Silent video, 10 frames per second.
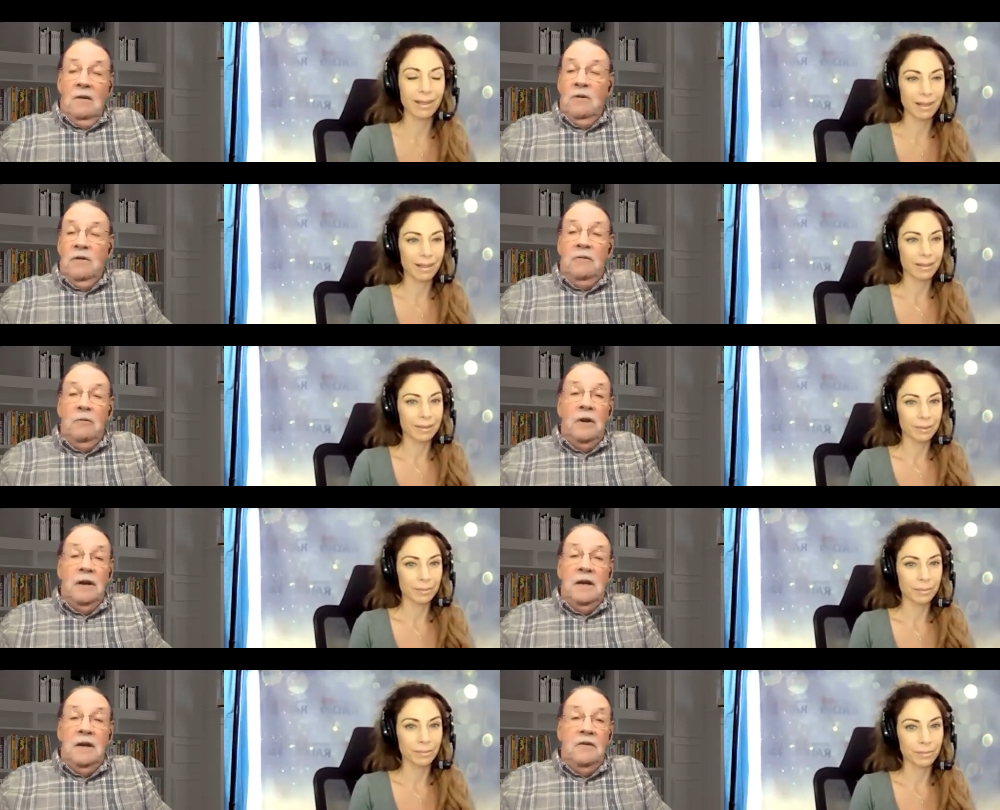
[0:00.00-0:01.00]
Speaker 1: Which
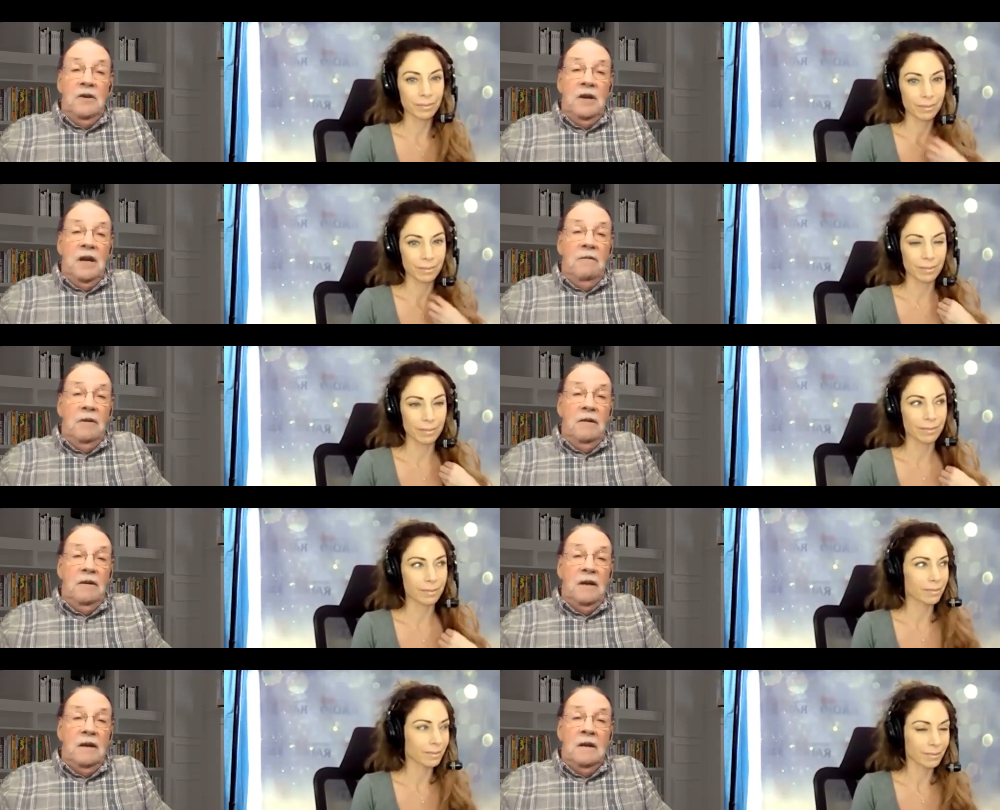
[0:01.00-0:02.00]
really gets into
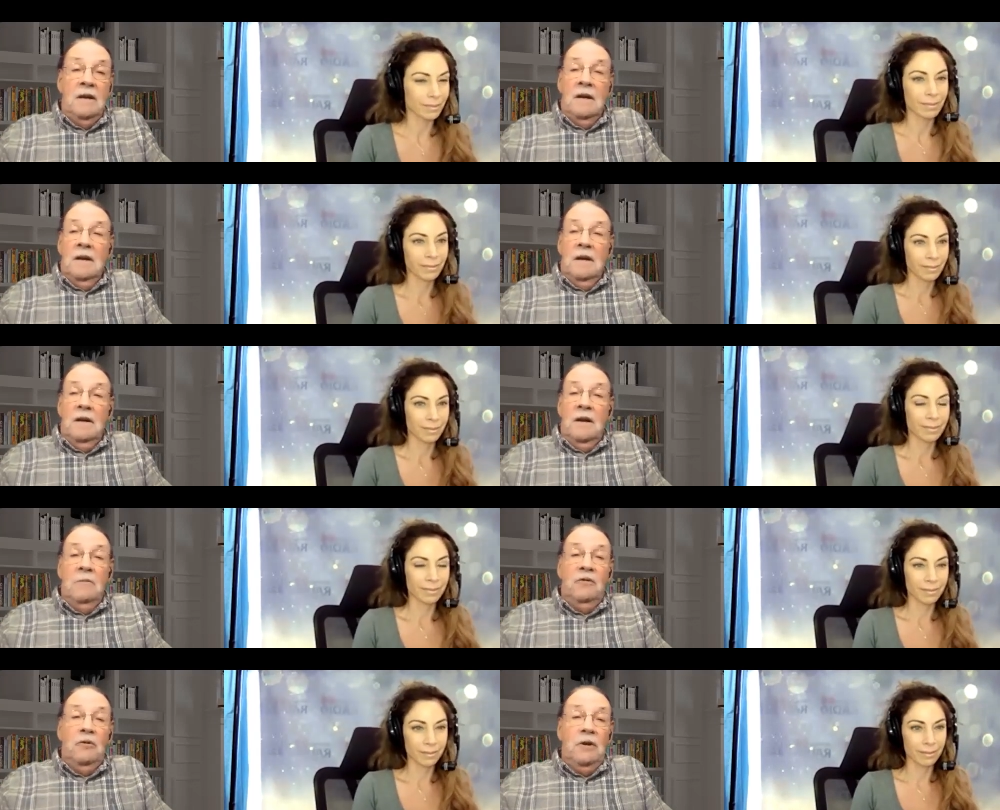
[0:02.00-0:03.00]
everything. And
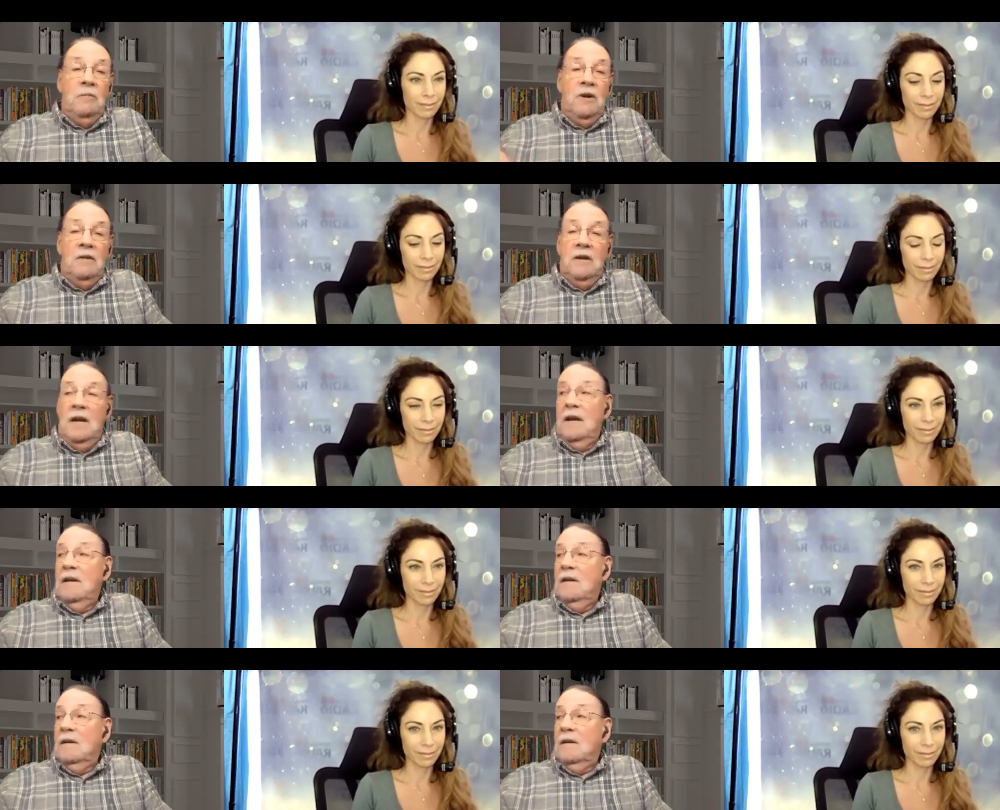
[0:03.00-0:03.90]
I'm sorry about that.